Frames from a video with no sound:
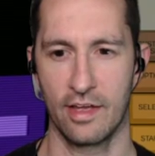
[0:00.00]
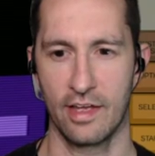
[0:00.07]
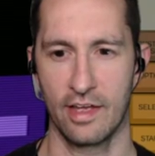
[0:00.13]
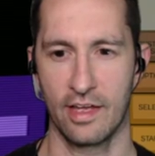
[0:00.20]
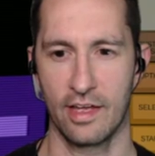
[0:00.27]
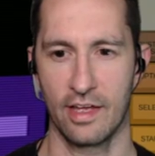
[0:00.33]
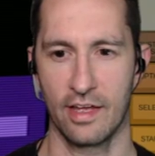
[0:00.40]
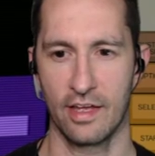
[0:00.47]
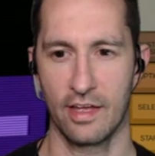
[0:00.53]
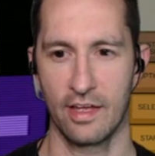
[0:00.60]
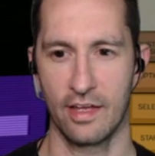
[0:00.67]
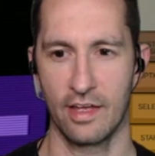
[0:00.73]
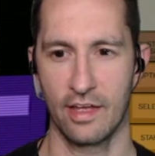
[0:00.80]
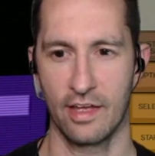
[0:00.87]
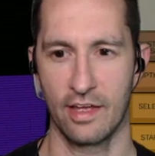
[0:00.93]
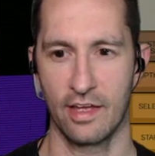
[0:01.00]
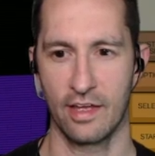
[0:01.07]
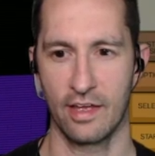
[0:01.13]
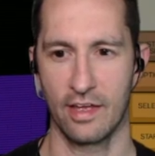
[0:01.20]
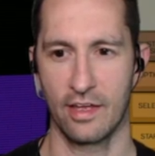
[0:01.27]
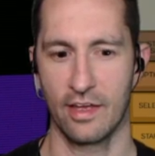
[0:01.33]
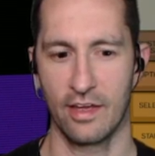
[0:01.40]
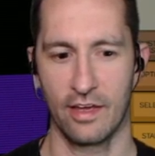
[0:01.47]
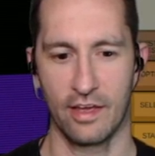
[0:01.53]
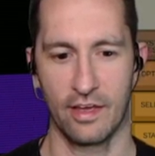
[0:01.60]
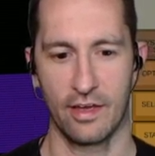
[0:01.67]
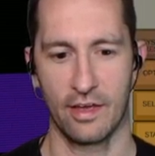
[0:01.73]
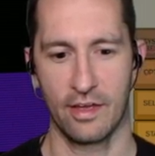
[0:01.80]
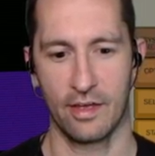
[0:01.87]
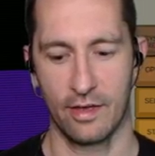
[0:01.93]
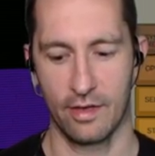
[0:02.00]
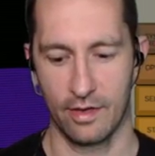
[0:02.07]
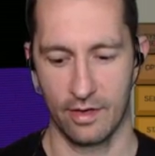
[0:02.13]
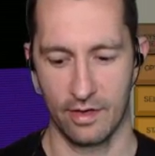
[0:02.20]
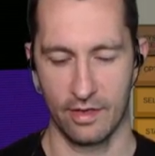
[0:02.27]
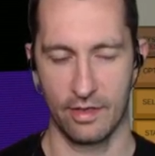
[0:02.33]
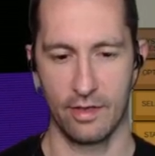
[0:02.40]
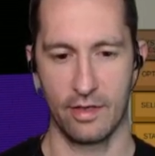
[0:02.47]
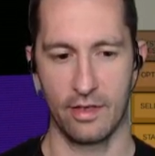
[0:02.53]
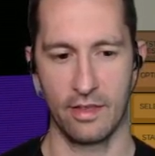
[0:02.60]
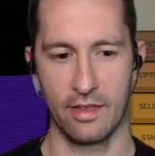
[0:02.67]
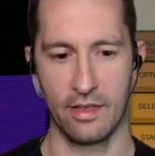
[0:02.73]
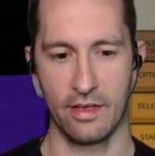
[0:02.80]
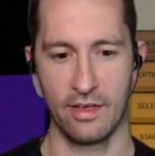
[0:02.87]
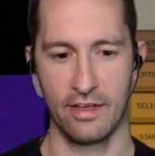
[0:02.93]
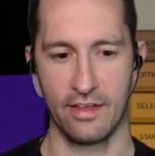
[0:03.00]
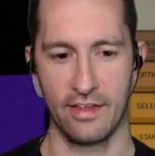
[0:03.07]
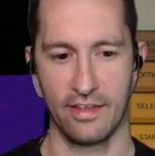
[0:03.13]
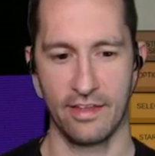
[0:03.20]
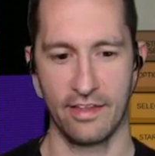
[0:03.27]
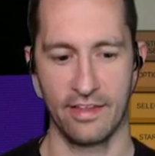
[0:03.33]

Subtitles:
[no speech]